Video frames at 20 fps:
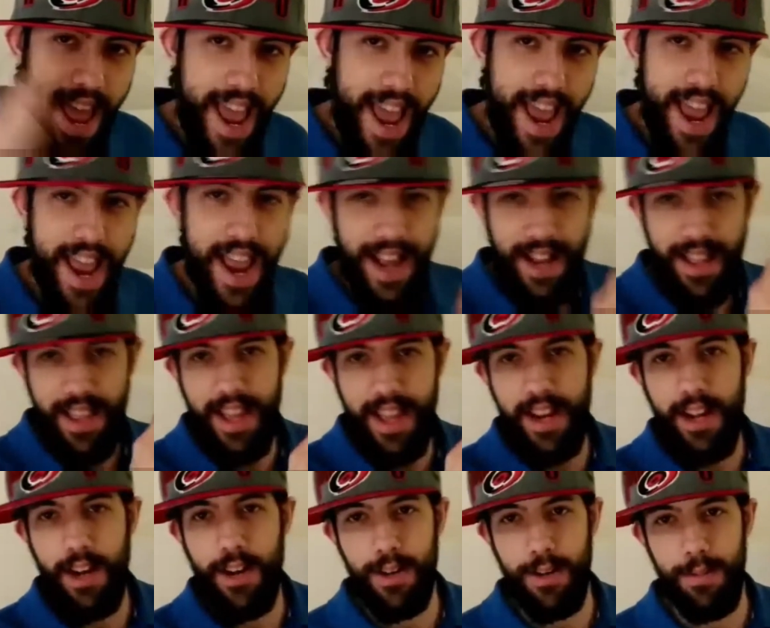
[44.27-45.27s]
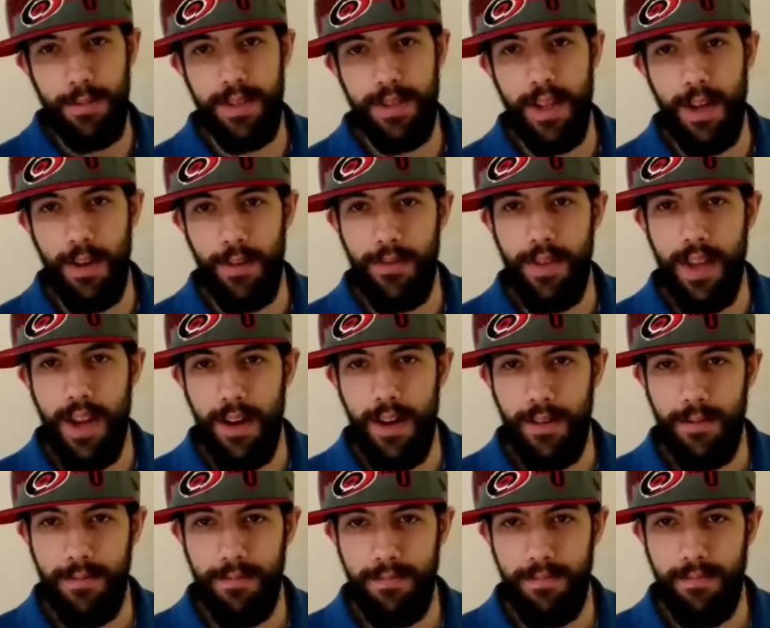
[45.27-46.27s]
and then hung himself there.
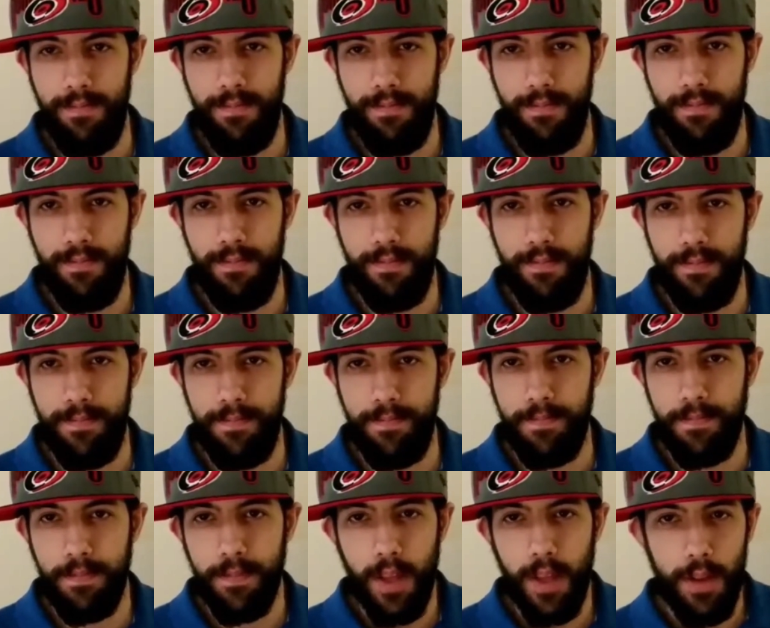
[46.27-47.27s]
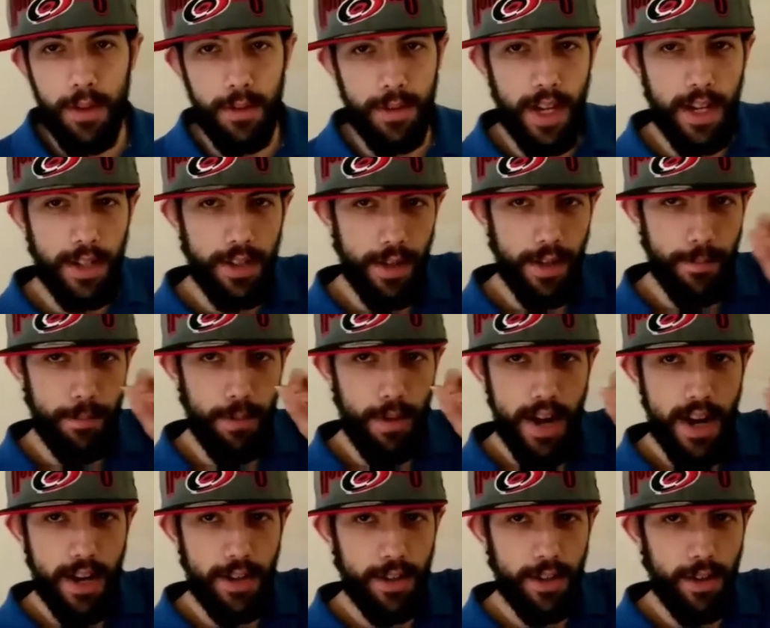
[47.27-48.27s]
There's actually a
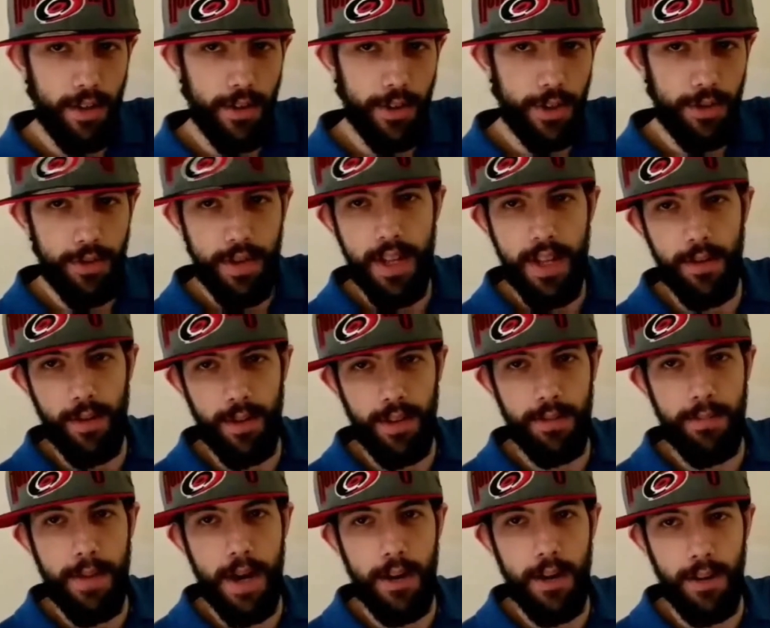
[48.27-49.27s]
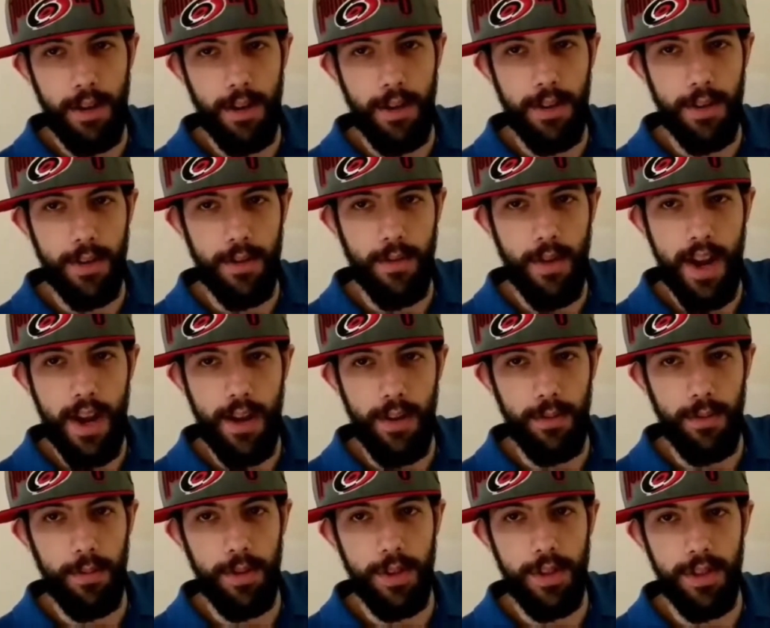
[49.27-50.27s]
branch on the tree that runs parallel to the
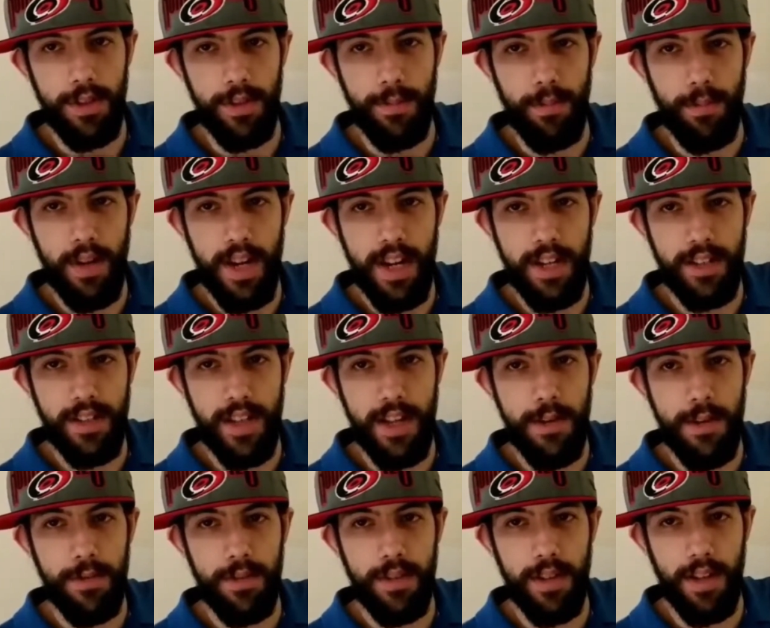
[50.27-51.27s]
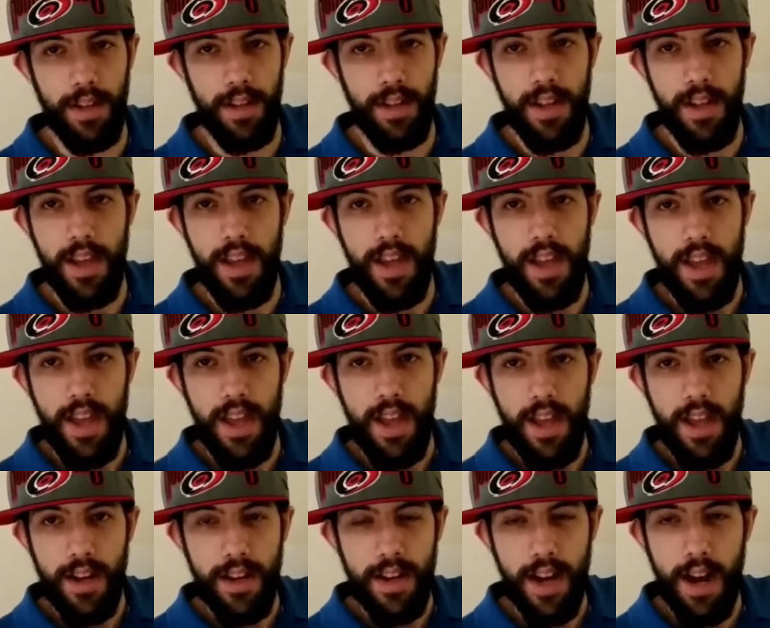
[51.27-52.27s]
ground, which is a branch that used to
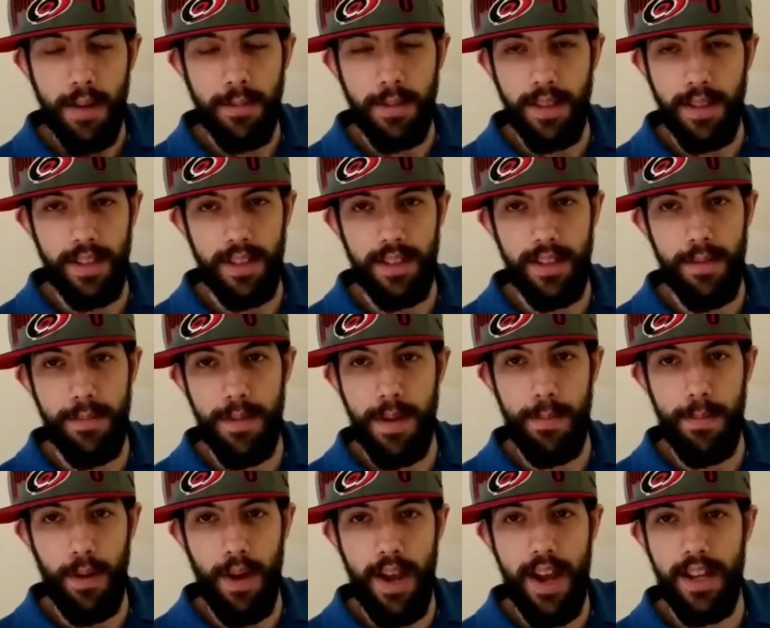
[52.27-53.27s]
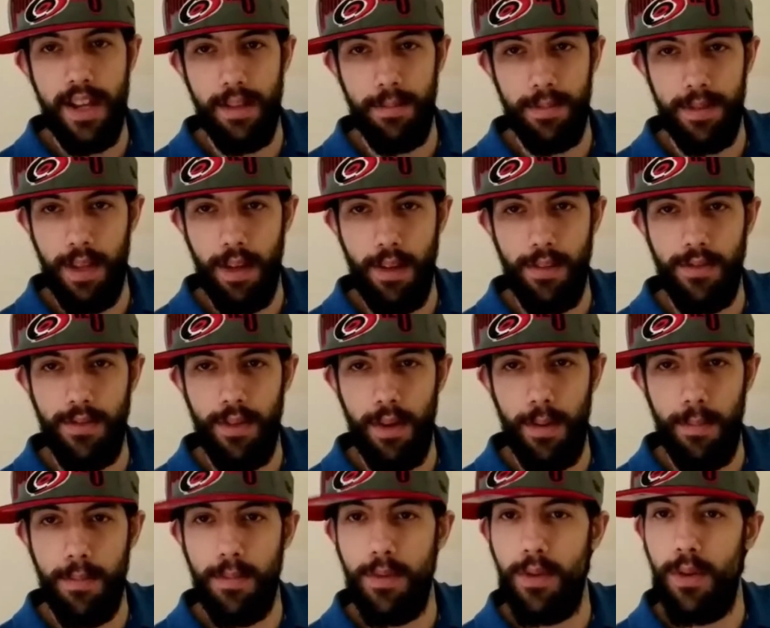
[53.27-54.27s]
commonly see people hang themselves
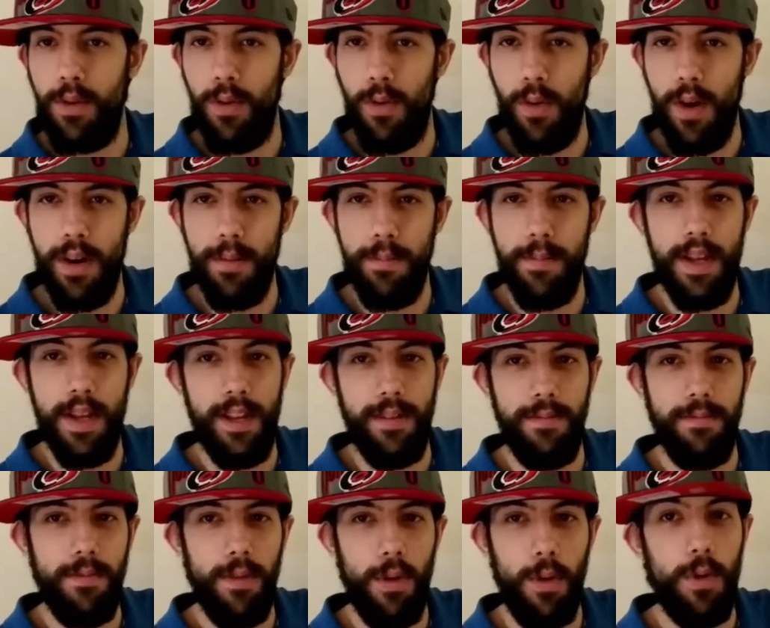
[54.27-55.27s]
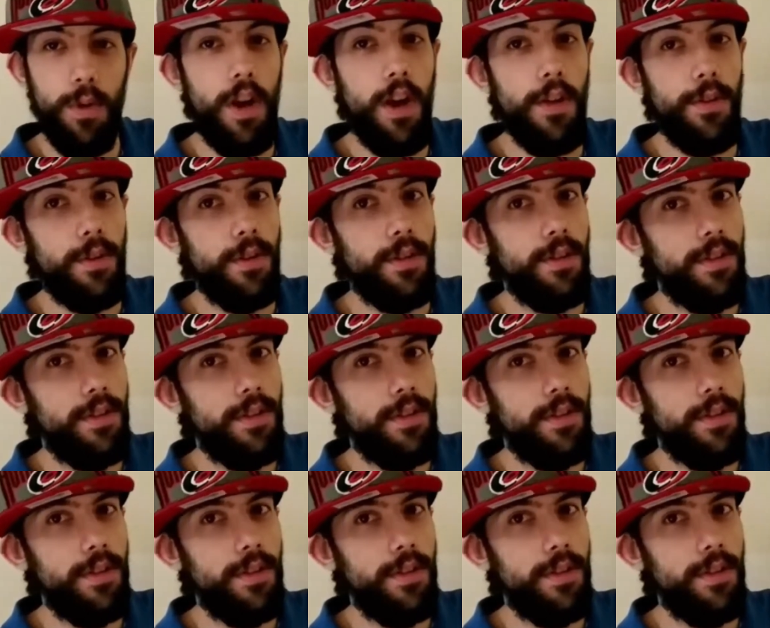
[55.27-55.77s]
from quite a bit, or others.